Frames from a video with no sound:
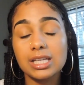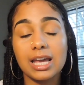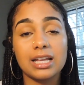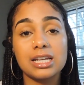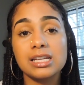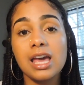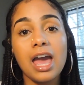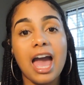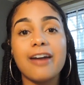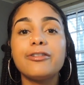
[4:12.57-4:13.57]
and
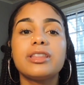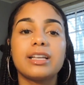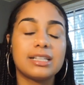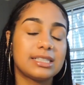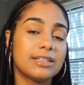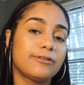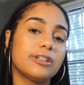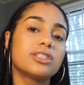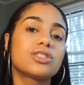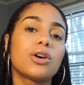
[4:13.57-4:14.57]
everything is different.